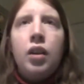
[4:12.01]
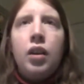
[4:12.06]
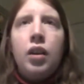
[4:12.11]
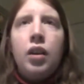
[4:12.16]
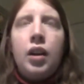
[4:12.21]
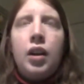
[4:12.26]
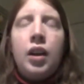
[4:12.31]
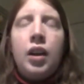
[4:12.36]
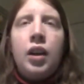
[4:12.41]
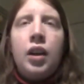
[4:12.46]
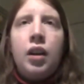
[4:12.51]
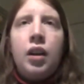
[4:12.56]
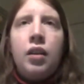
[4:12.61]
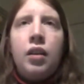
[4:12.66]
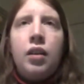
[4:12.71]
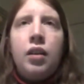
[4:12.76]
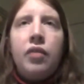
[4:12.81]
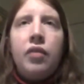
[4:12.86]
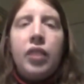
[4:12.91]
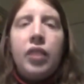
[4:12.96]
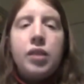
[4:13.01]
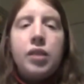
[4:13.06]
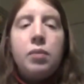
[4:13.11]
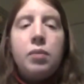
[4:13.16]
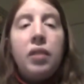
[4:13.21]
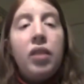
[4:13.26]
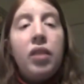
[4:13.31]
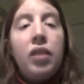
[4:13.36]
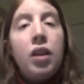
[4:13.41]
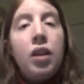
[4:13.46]
and it affects my
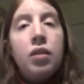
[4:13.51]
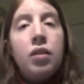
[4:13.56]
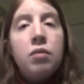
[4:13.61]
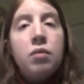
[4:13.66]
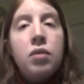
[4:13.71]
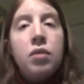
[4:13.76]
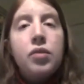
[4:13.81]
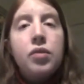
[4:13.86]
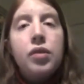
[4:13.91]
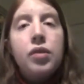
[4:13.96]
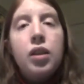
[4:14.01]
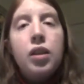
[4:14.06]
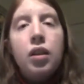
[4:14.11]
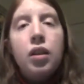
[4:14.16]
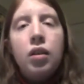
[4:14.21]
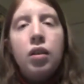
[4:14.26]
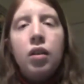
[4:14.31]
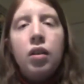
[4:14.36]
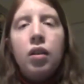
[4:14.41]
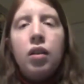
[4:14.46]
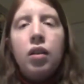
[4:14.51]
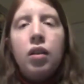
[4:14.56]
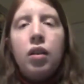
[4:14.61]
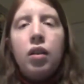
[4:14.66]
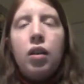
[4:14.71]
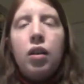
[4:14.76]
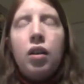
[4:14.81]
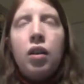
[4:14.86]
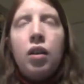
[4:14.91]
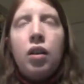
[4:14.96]
father mostly.
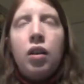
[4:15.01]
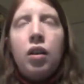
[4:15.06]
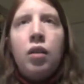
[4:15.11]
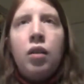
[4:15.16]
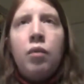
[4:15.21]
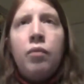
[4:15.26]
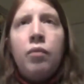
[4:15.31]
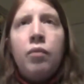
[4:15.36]
Um,